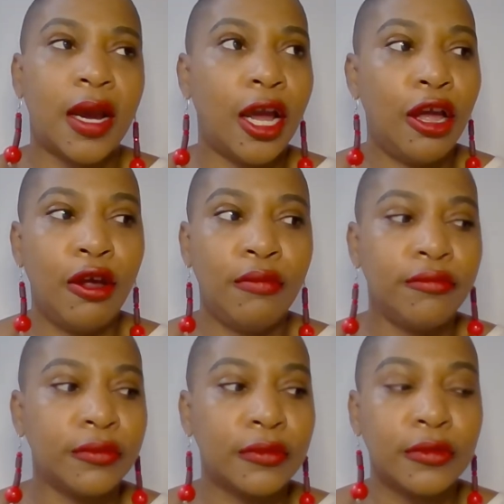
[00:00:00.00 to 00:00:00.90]

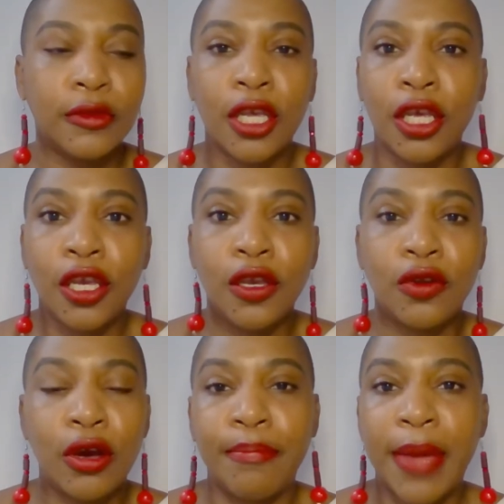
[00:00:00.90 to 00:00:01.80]

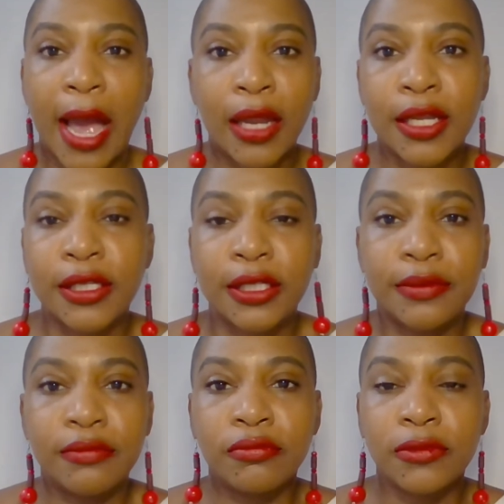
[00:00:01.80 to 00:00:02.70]
a
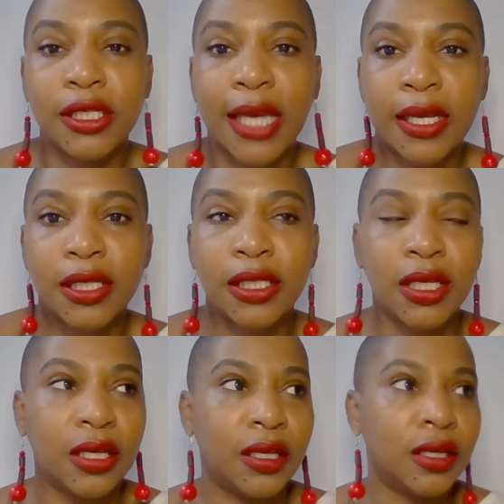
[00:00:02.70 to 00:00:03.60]
balanced,
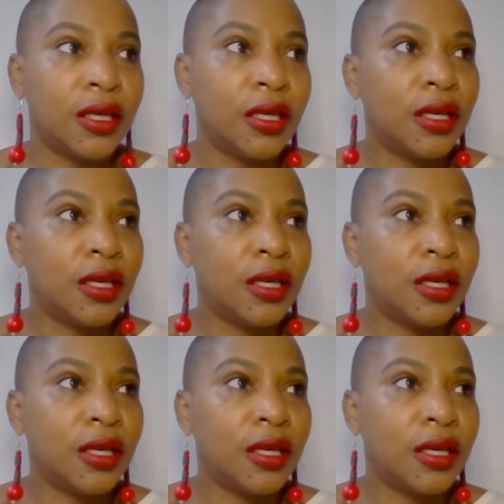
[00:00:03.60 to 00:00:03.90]
sexy